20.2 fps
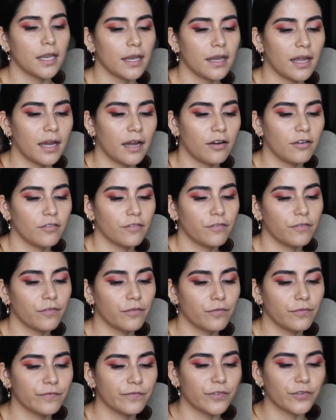Now,
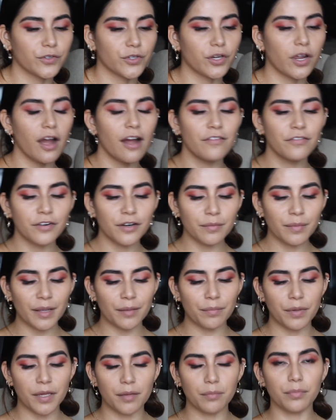for covering
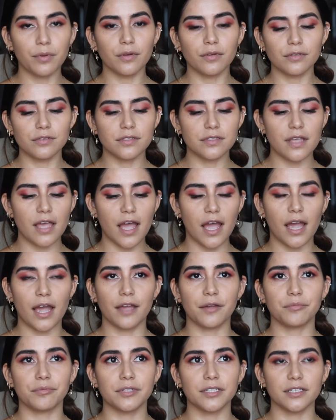my pimples, I
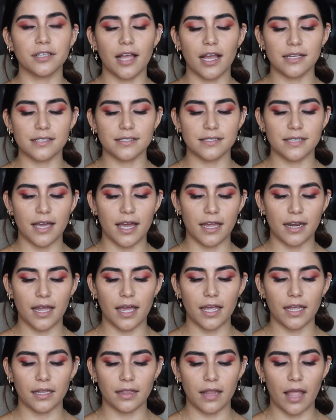realized that
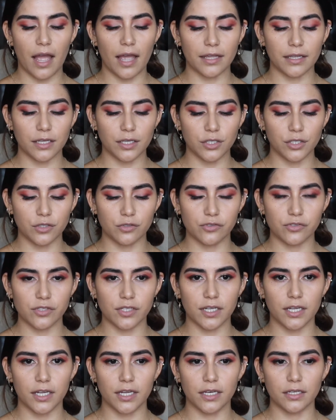I like
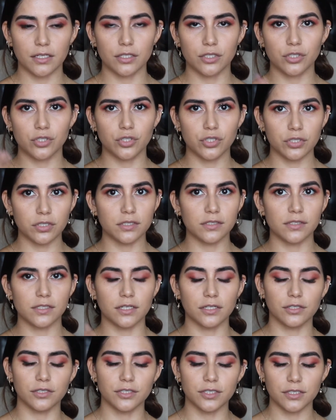using 2
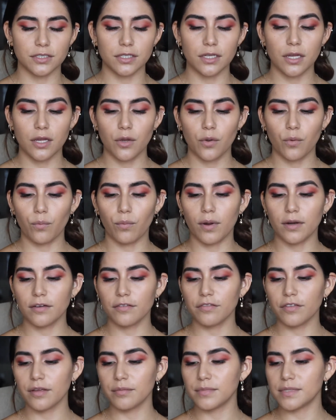concealers. One
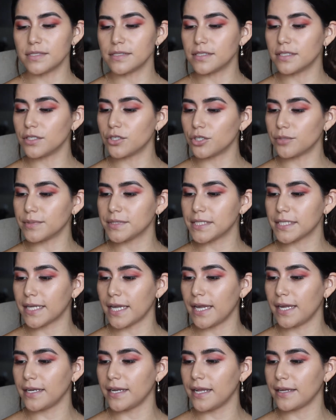of them is the Urban
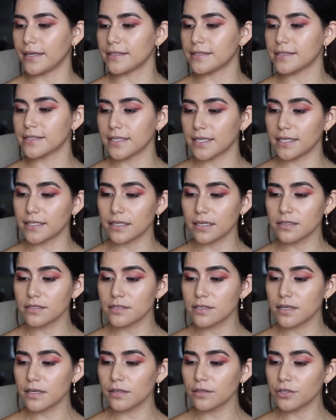Decay Naked Skin
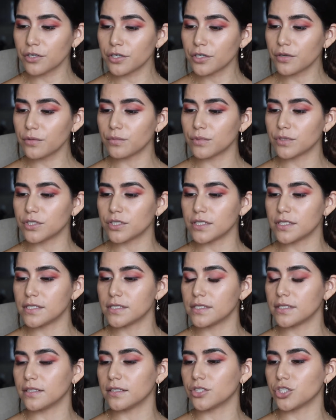Concealer, which
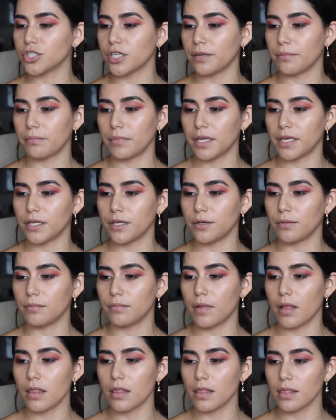is in the shade
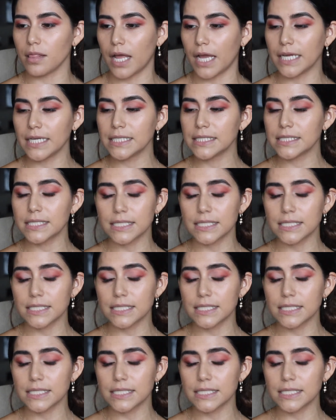Medium Light.